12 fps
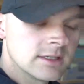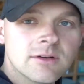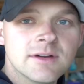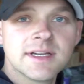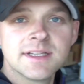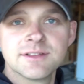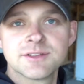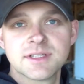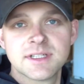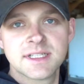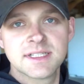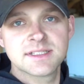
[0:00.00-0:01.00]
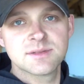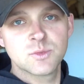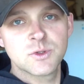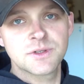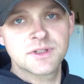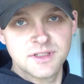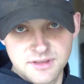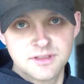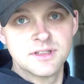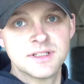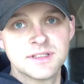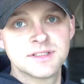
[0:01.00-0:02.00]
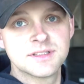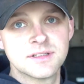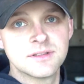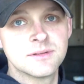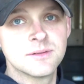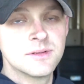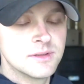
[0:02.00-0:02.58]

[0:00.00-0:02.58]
go ahead and try and get some work done to this. So